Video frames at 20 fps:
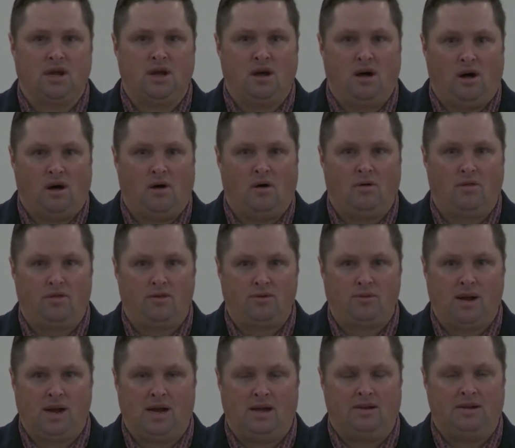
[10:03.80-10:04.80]
all
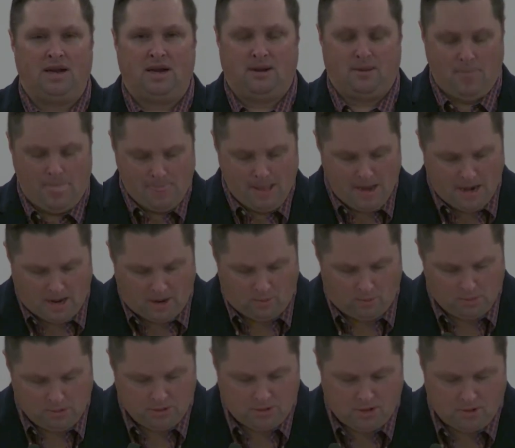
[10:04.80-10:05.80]
throughout. Now, I
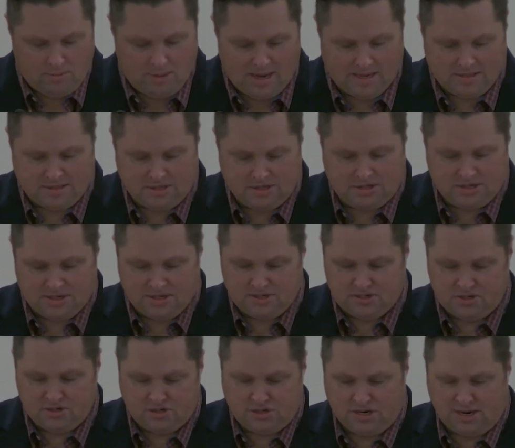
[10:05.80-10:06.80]
want to go back to
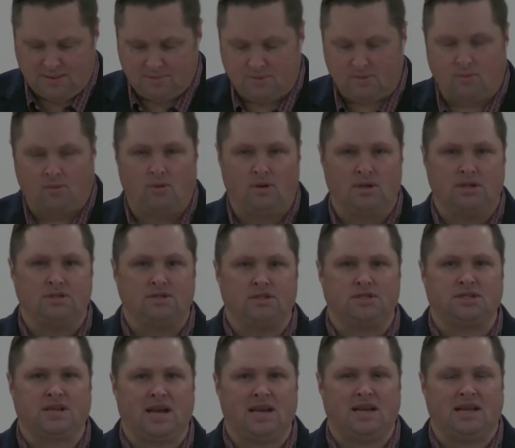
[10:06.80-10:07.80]
Genesis chapter 1 and
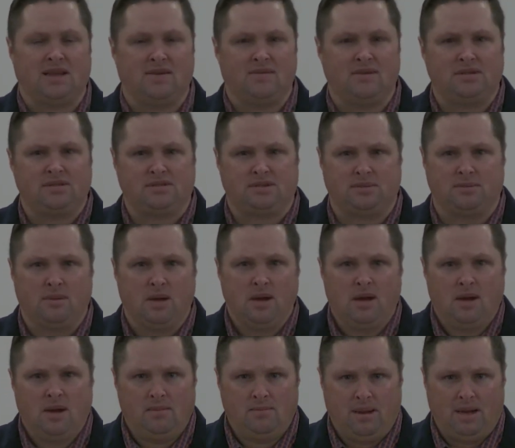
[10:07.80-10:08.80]
just kind of give us some
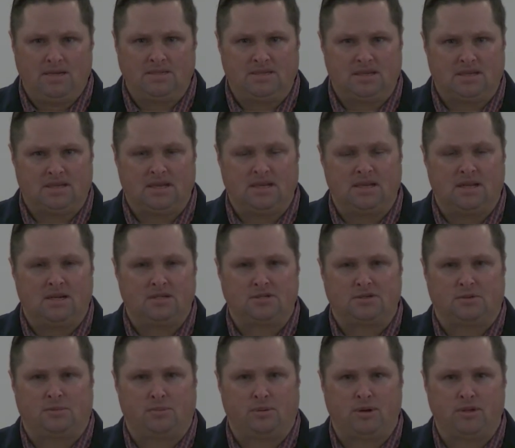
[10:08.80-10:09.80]
basic
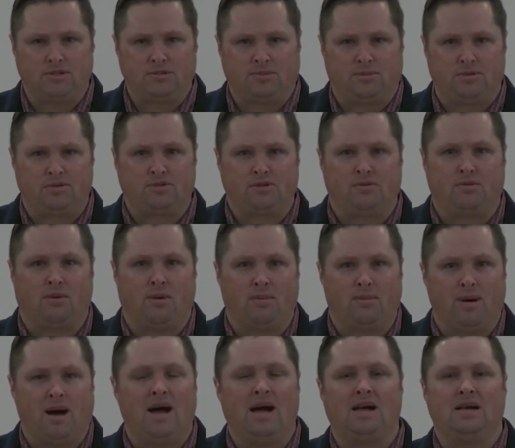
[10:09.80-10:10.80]
theological principles to
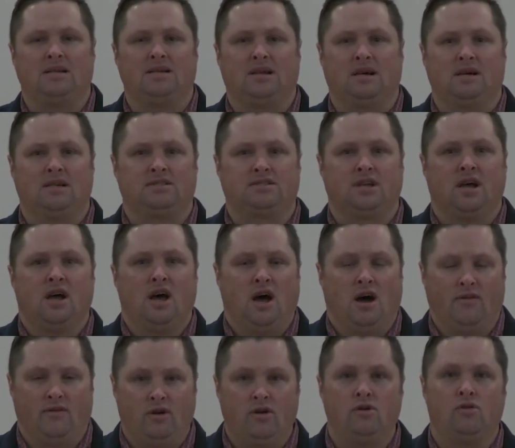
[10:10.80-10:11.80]
remind us
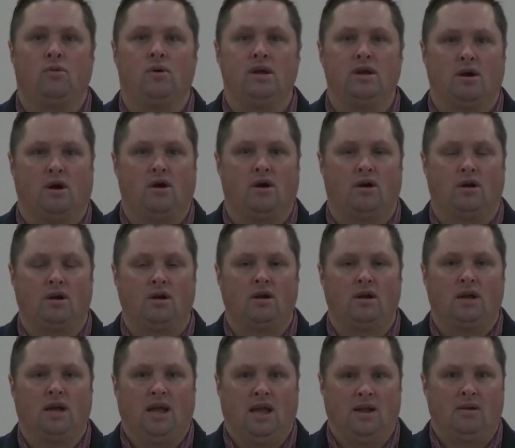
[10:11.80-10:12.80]
of who we are
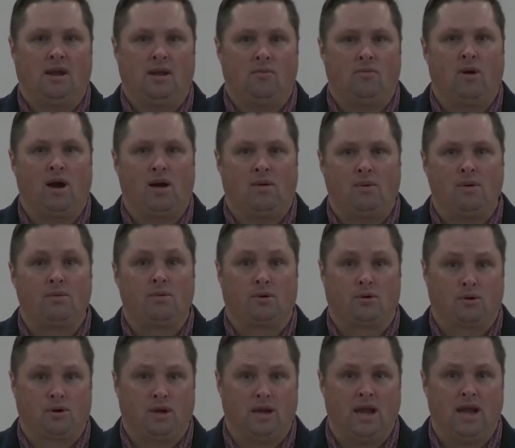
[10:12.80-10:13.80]
and, and why we were
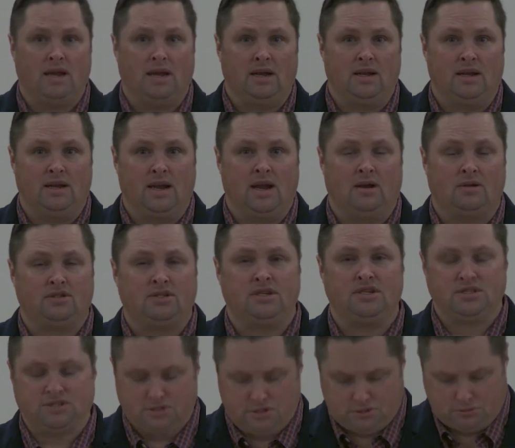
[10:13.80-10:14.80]
created. Now,
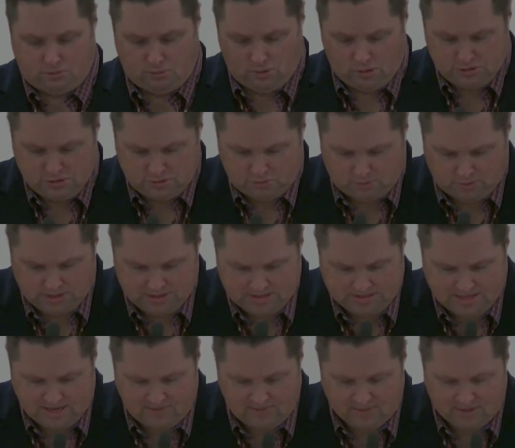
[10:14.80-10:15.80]
Genesis
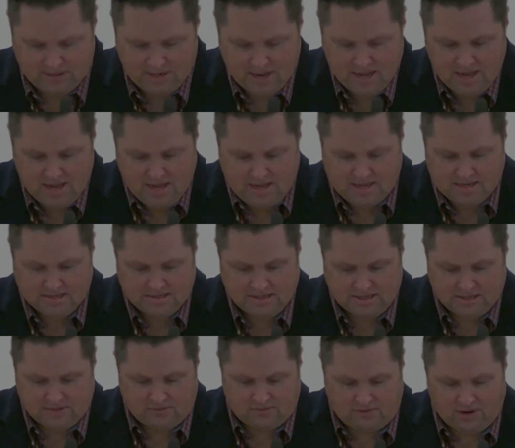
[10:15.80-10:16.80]
1:27 is,
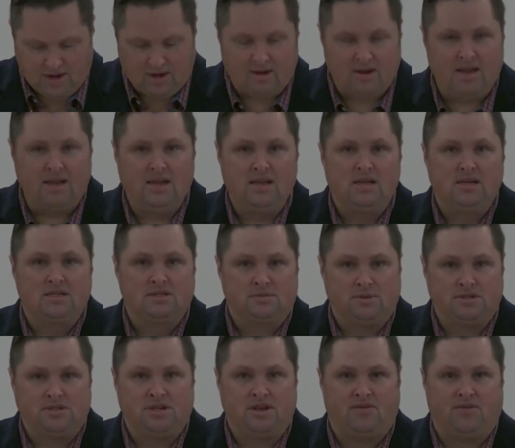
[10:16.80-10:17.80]
is very
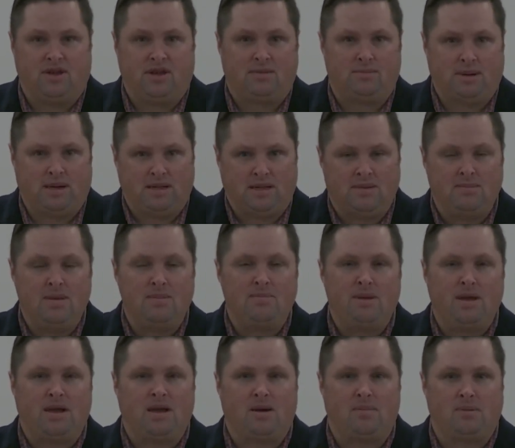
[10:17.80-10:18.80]
specific. Now, let me
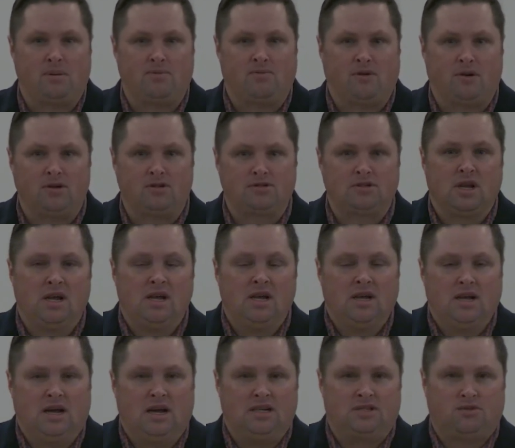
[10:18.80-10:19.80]
pick up with verse
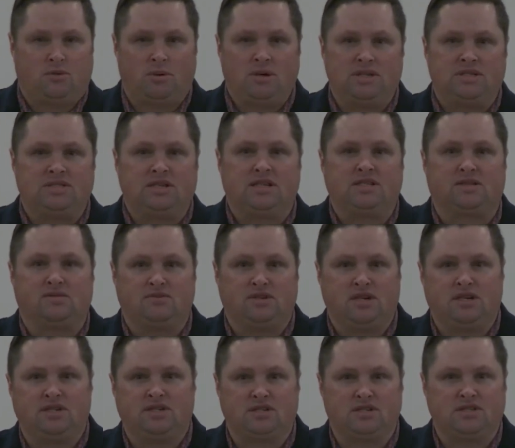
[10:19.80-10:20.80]
uh, 26 of
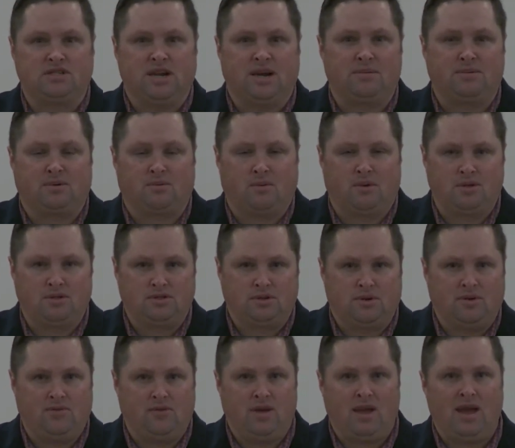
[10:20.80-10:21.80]
Genesis chapter 1. So
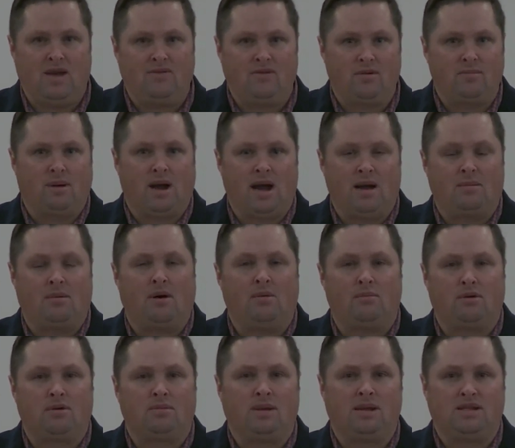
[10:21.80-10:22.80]
if you have your Bible, I'm
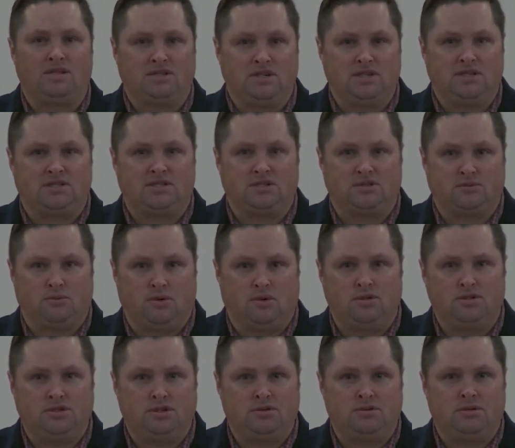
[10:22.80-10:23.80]
going to be in Genesis
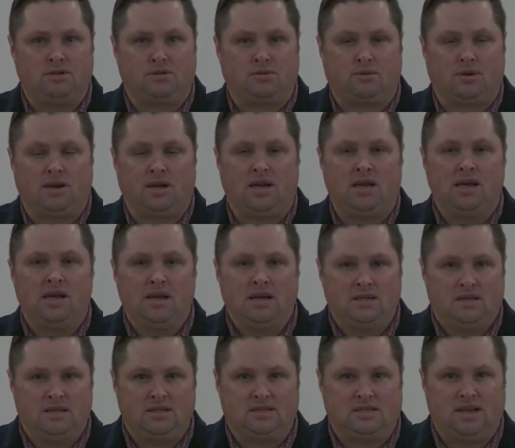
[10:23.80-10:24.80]
1, 2, and 3
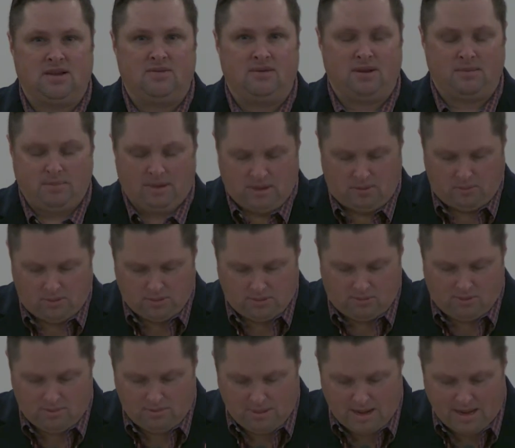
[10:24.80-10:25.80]
this evening, but I want to
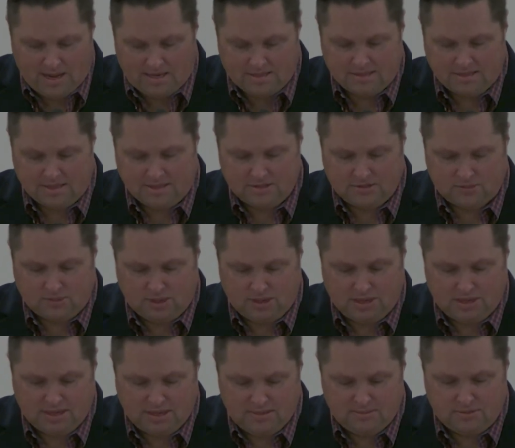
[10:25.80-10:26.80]
remind us when it
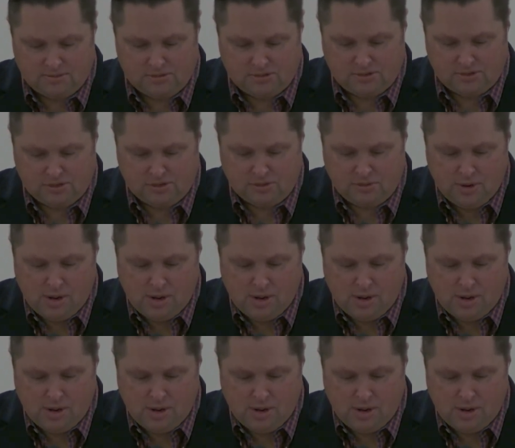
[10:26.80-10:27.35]
comes to